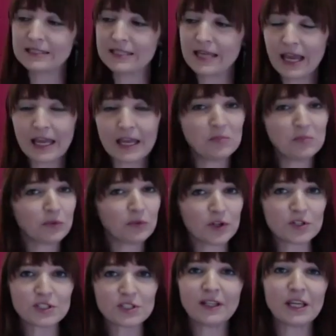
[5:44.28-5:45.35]
same
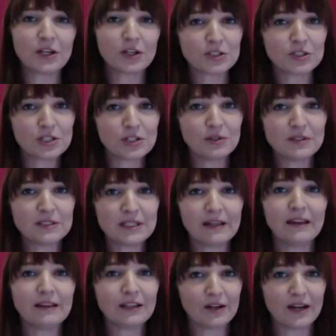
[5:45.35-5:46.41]
first link or two to
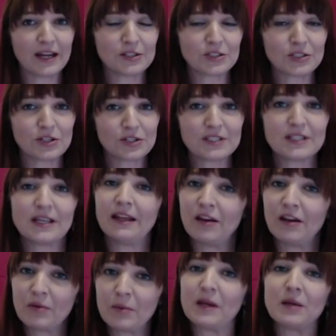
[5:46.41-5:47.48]
get their answers, and
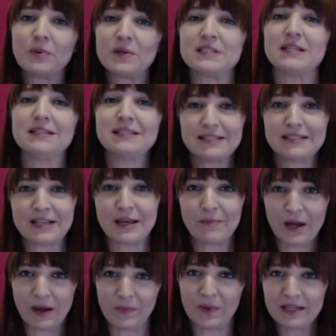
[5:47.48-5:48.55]
everybody presents the same
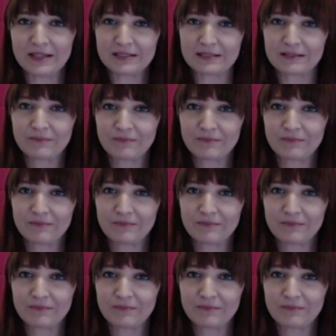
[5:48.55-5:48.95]
companies.